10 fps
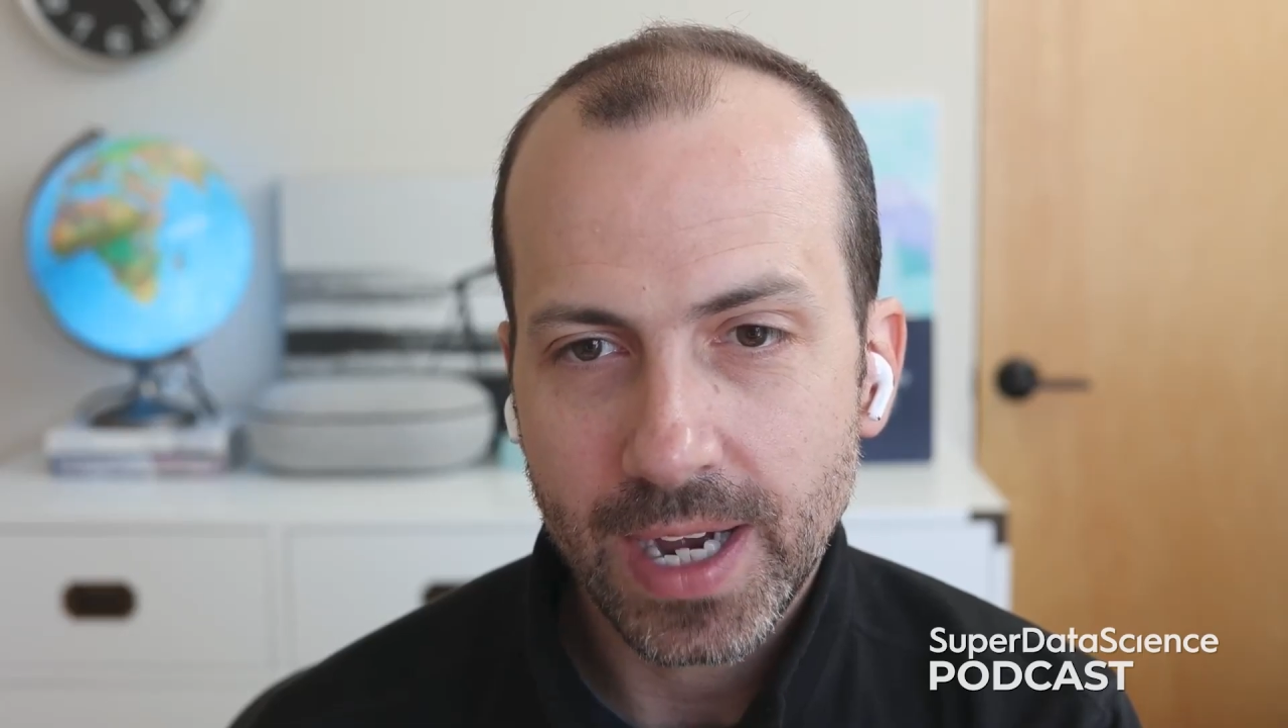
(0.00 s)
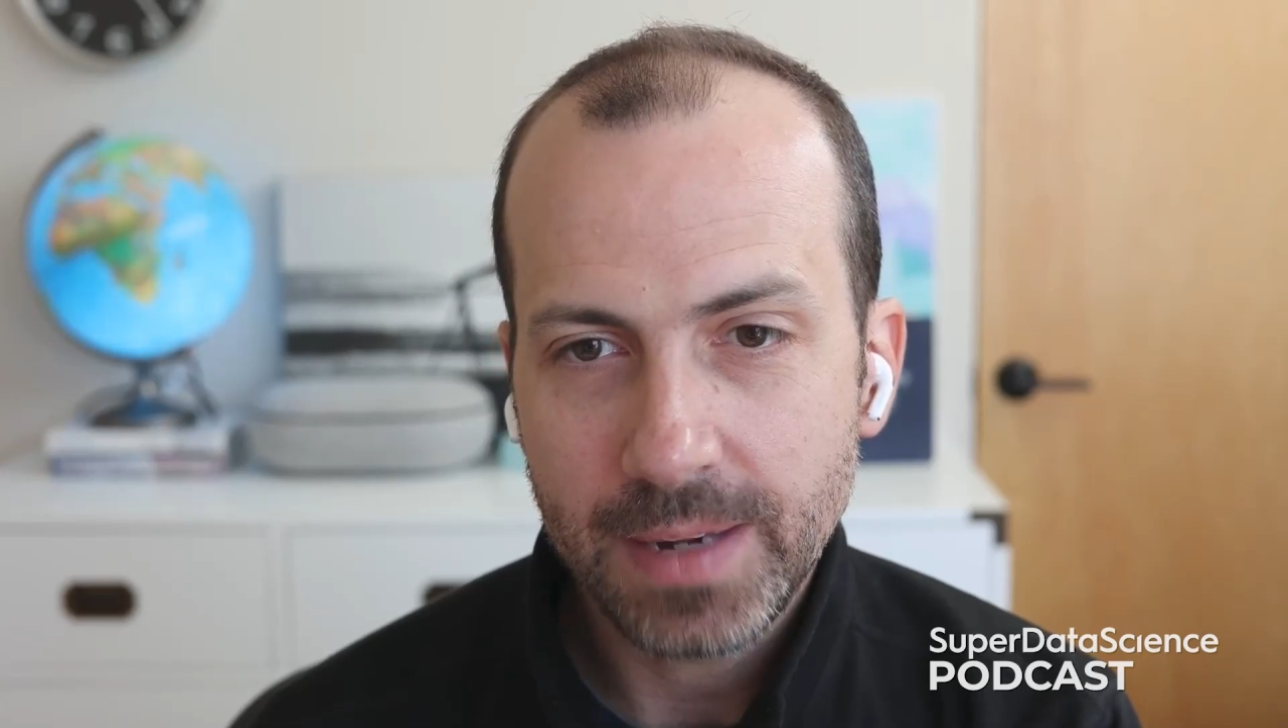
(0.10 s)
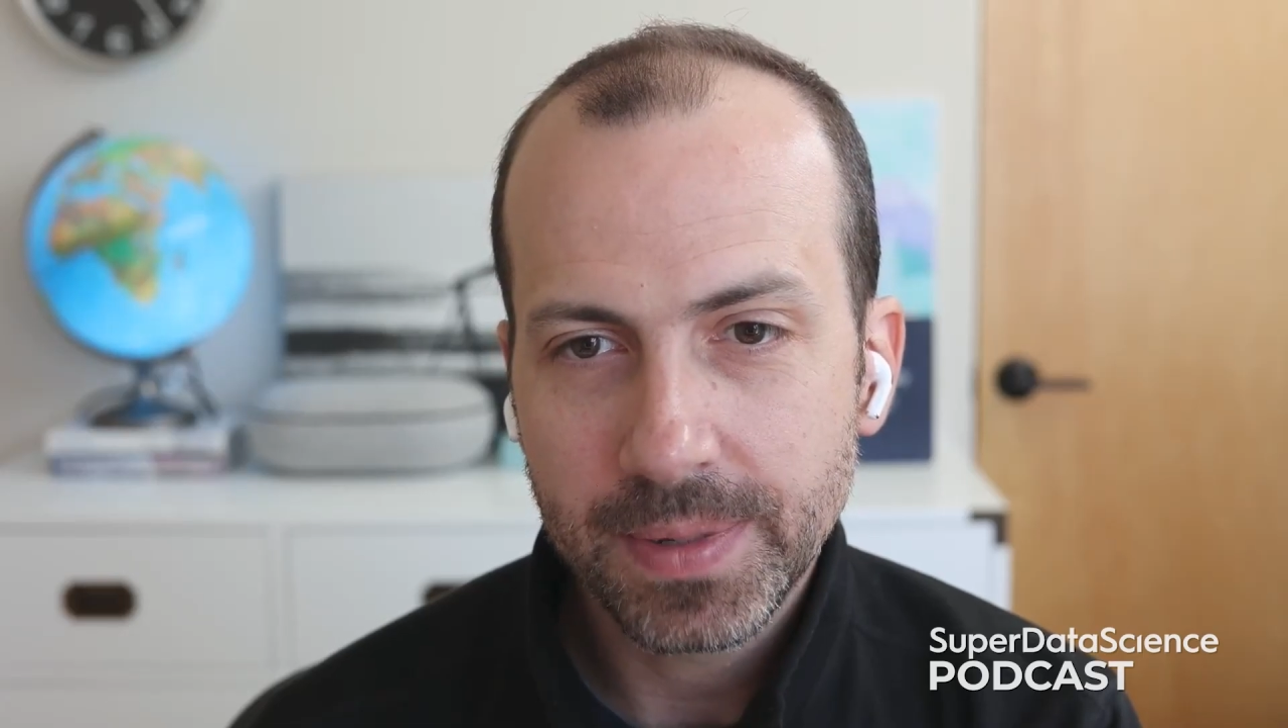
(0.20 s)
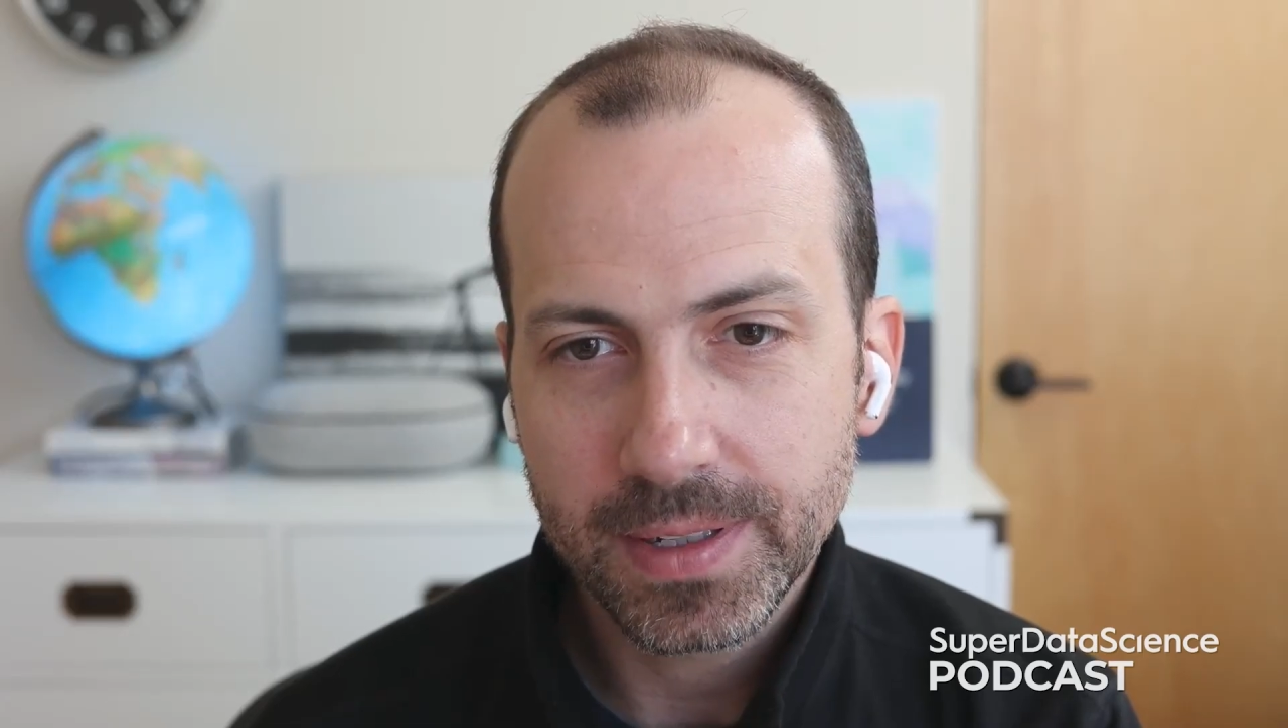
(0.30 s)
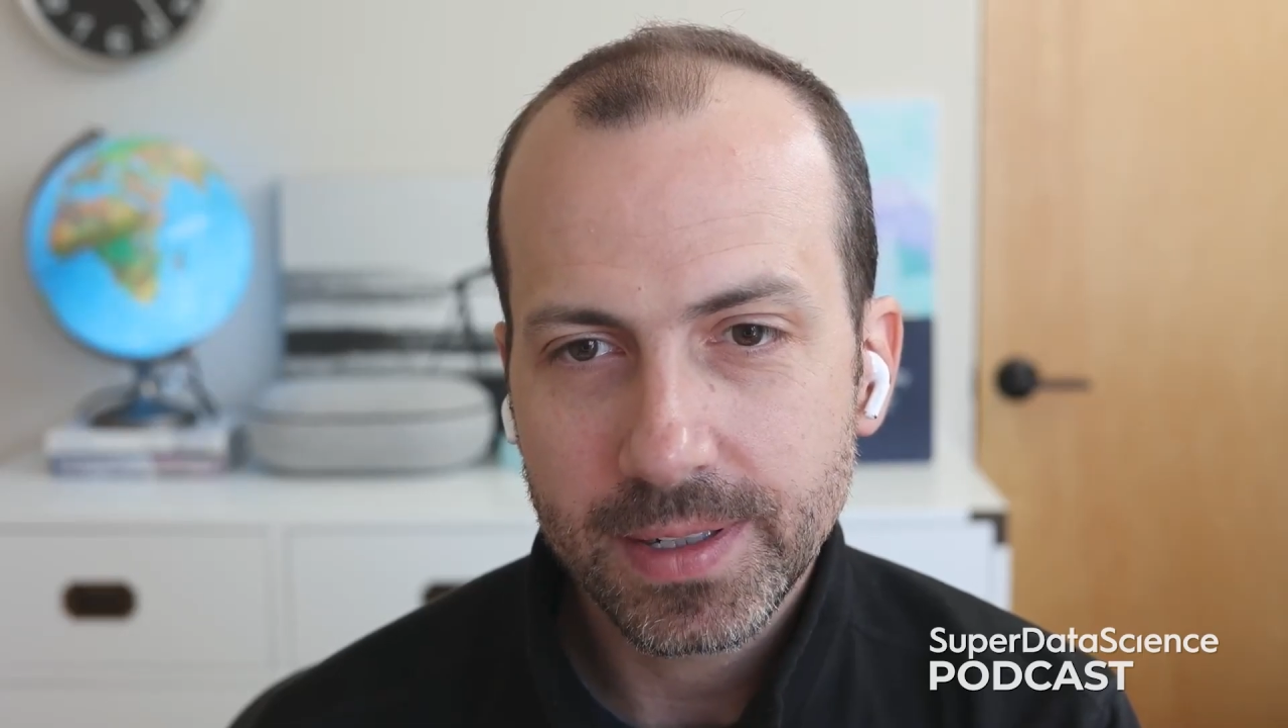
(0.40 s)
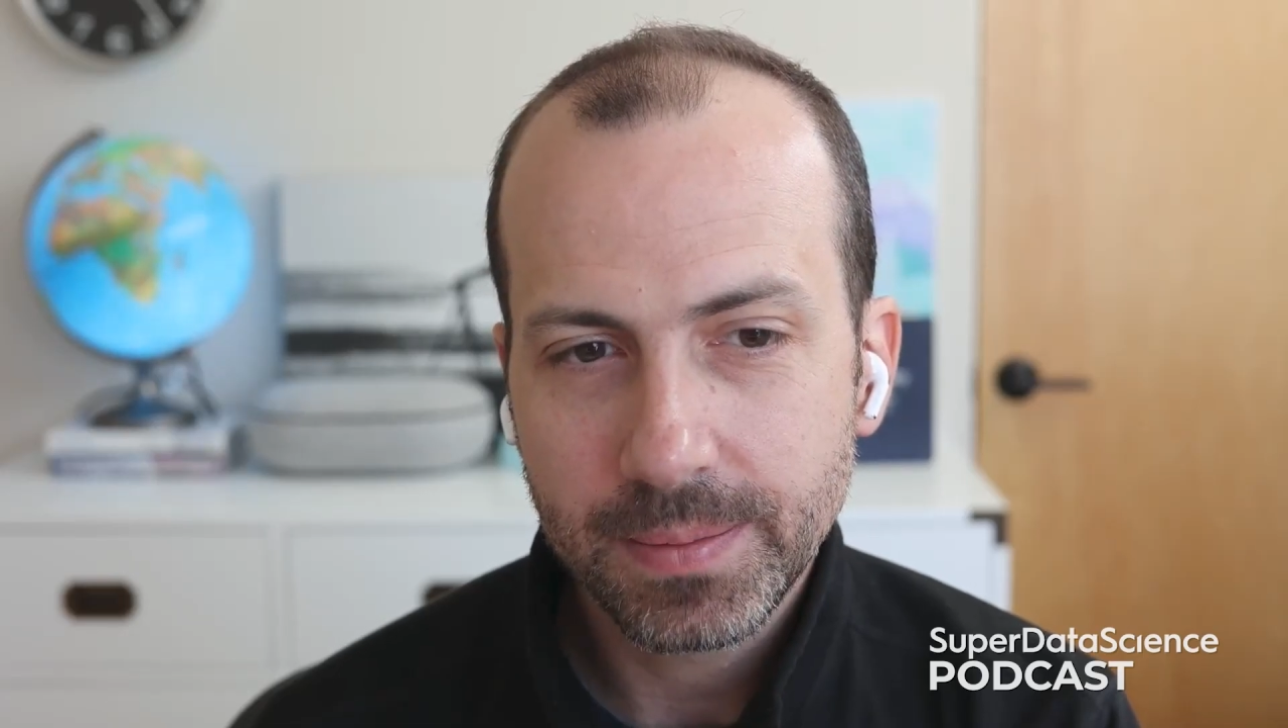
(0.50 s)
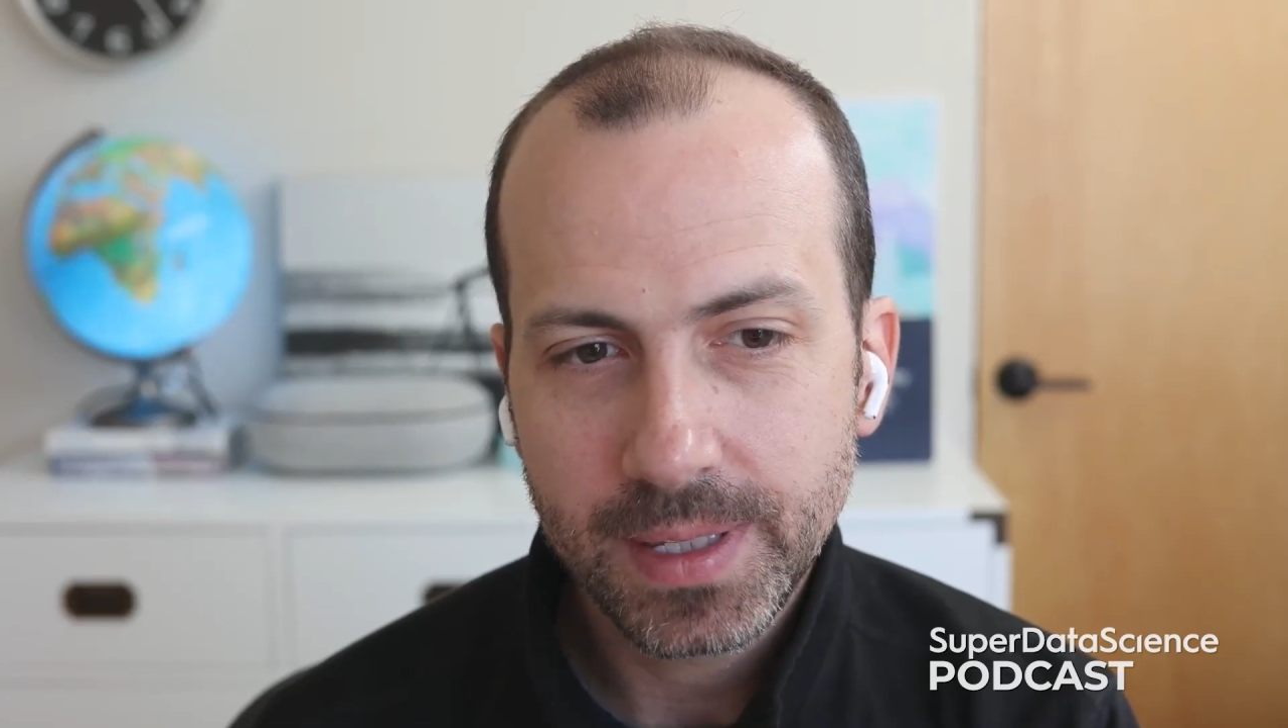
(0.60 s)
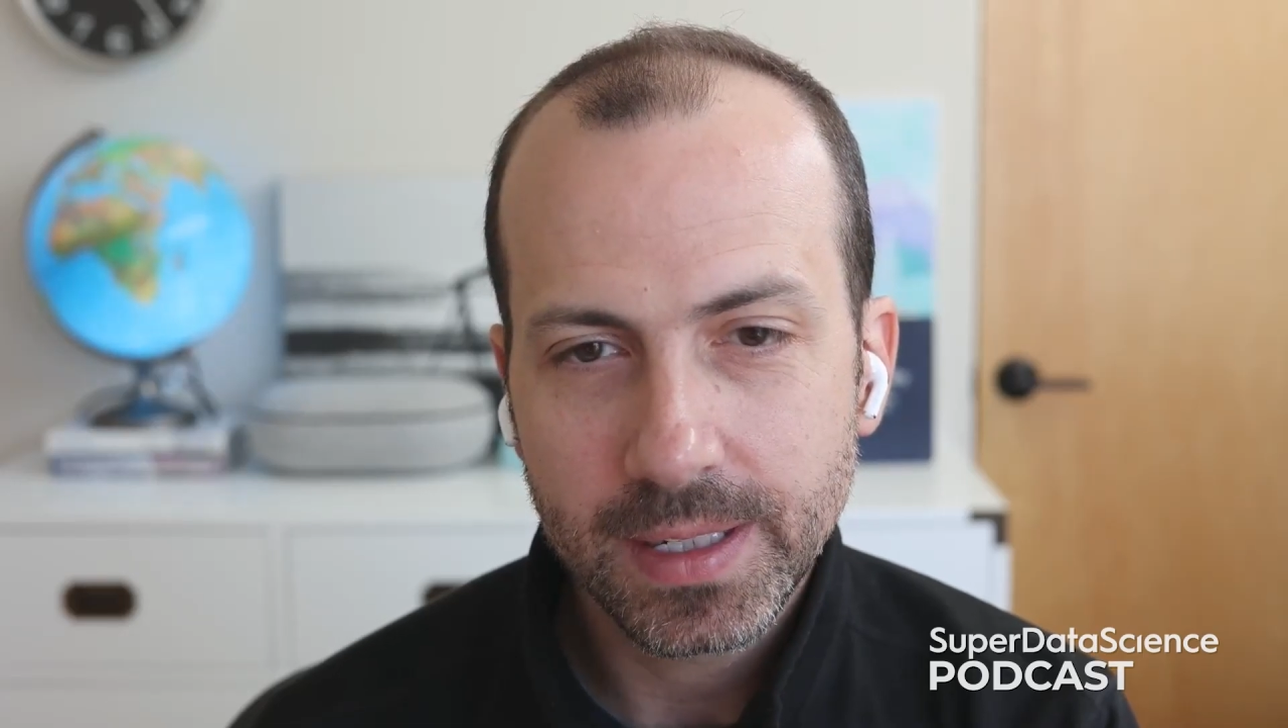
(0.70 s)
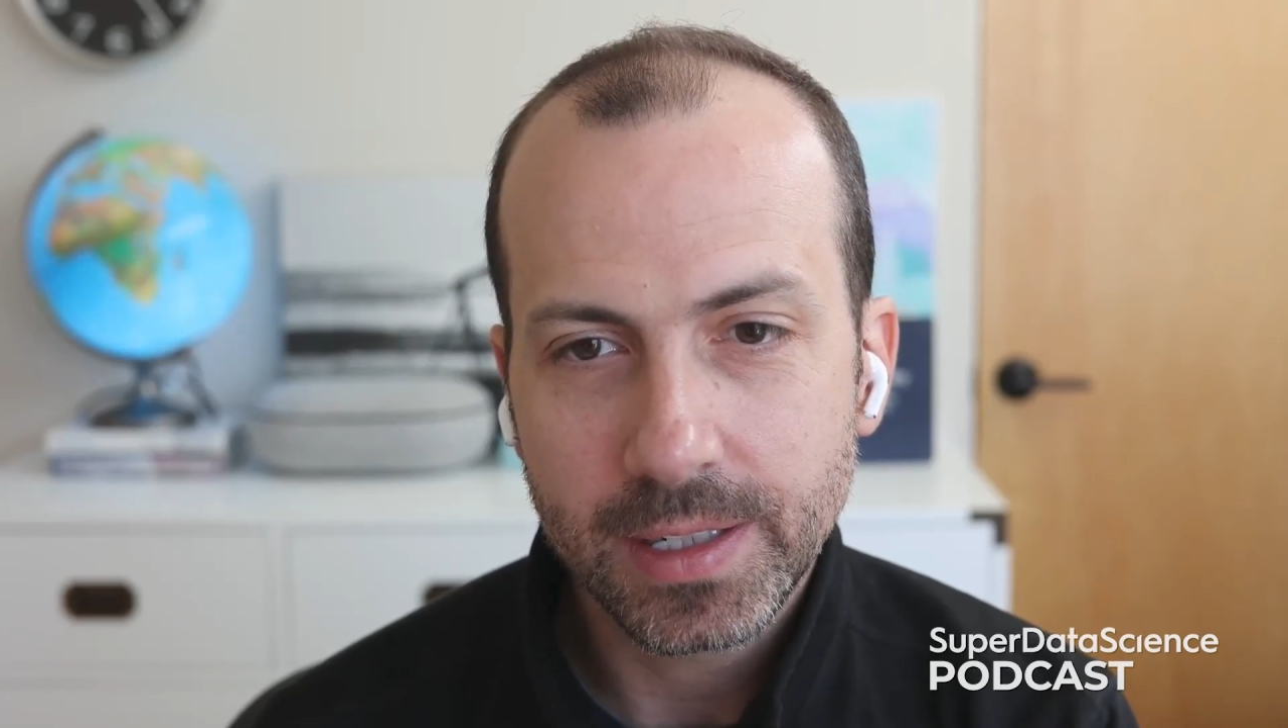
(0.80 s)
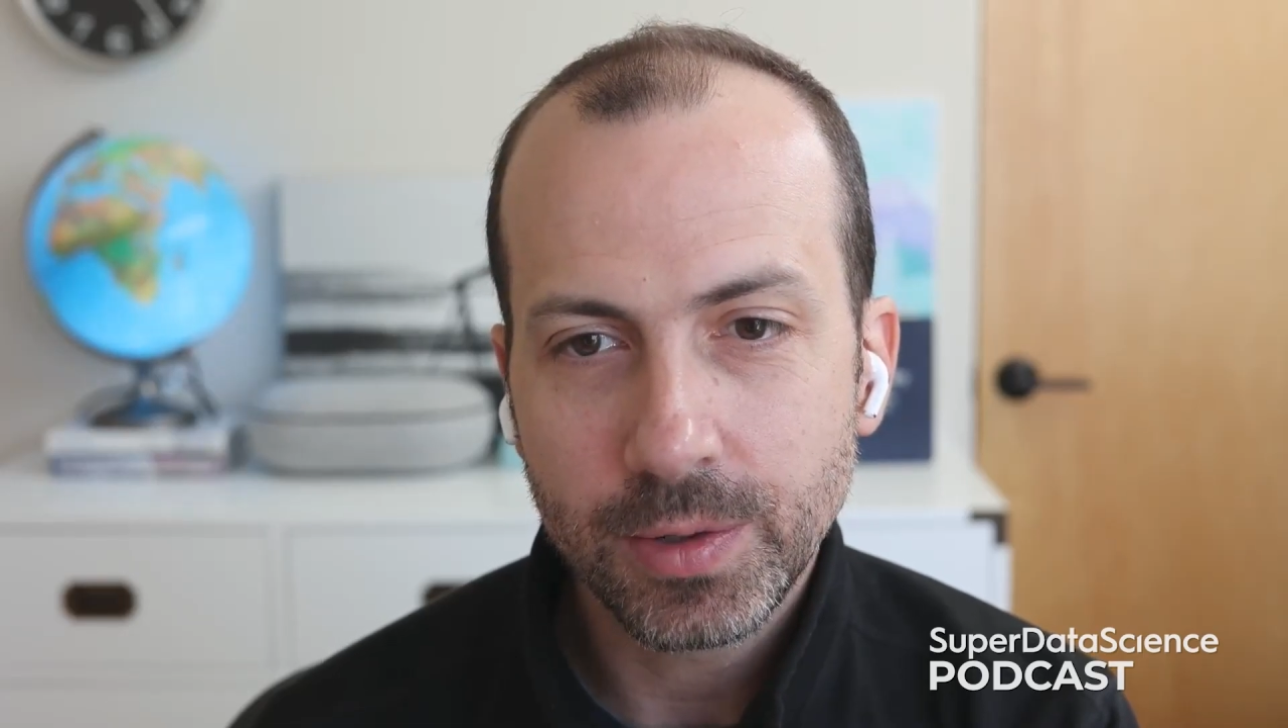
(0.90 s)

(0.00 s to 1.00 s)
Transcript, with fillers: I build something and